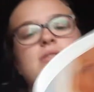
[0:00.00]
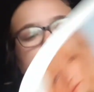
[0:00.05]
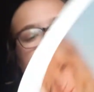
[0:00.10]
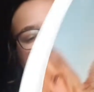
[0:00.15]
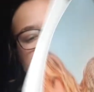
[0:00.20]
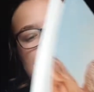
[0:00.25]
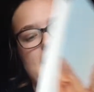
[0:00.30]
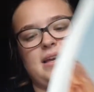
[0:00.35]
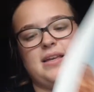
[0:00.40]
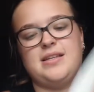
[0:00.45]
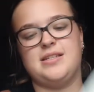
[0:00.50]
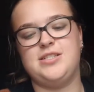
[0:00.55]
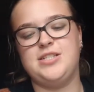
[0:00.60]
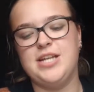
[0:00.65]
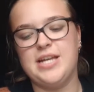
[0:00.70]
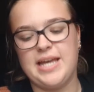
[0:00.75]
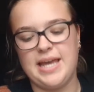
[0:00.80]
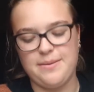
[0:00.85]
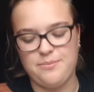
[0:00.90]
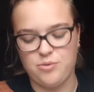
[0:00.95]
is like
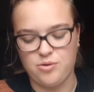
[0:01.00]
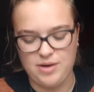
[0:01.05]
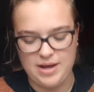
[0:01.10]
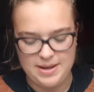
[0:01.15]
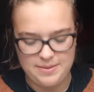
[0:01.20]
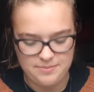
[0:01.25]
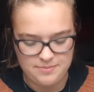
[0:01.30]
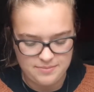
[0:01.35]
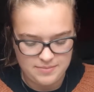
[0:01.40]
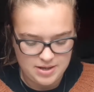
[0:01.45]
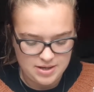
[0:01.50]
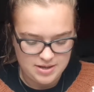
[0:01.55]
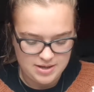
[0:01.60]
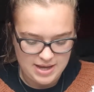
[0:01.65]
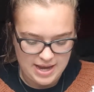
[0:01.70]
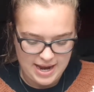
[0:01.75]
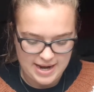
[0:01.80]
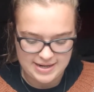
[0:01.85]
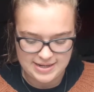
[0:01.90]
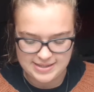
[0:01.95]
chic et bohème,
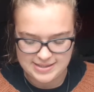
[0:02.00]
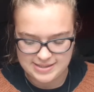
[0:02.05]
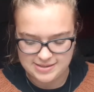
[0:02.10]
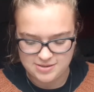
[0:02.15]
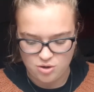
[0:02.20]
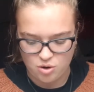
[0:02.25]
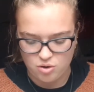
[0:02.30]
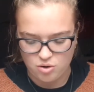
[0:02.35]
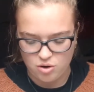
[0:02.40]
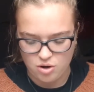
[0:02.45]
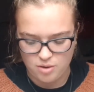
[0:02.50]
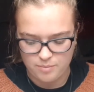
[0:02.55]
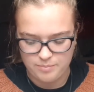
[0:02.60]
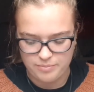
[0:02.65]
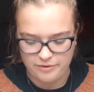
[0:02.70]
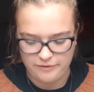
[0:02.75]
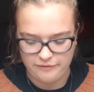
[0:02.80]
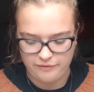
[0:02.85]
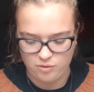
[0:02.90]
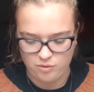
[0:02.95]
and this is
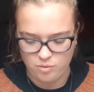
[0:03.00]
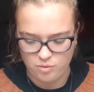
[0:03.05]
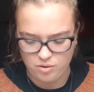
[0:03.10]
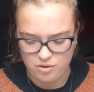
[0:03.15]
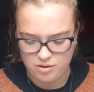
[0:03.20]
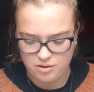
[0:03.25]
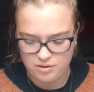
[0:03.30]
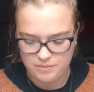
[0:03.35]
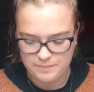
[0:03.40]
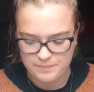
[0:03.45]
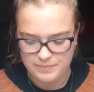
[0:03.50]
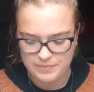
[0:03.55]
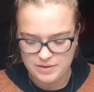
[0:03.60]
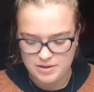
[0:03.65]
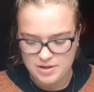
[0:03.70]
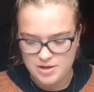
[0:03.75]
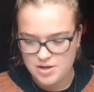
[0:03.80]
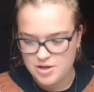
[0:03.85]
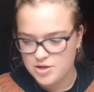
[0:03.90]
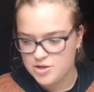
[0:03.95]
robe fleur.
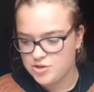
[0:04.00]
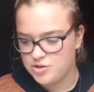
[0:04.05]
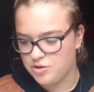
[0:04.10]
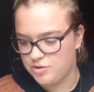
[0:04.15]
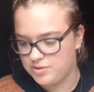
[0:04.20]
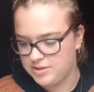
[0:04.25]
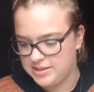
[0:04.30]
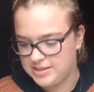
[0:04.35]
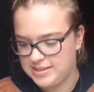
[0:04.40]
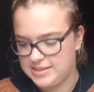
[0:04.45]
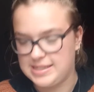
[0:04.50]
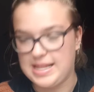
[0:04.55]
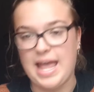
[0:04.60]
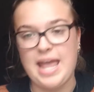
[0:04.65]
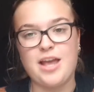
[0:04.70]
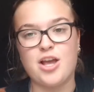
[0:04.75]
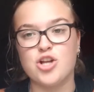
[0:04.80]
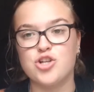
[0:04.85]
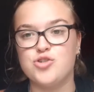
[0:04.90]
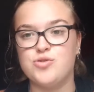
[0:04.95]
So this is
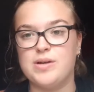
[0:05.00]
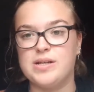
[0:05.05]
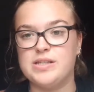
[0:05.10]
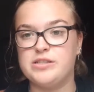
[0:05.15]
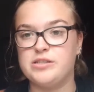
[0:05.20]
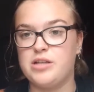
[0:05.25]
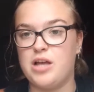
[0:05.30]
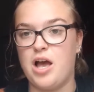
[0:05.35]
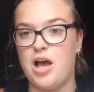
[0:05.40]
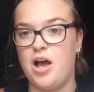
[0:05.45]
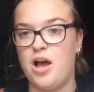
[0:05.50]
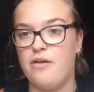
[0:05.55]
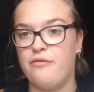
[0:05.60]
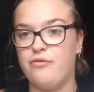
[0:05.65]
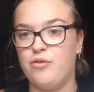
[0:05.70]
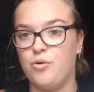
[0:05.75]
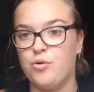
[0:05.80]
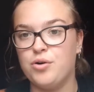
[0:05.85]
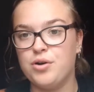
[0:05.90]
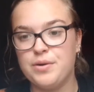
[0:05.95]
like dress
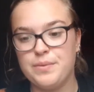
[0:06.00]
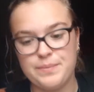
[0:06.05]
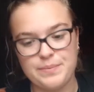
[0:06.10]
floor.